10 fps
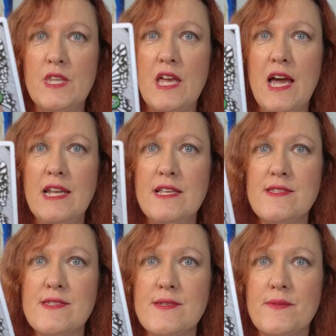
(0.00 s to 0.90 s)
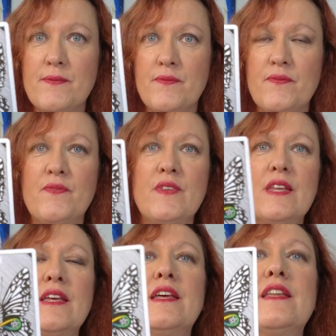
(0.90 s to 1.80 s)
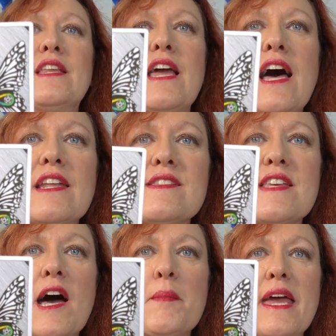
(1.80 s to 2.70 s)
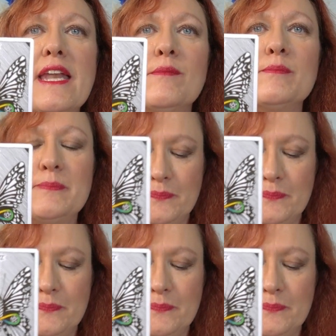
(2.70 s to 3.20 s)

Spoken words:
the colours. The colours come in.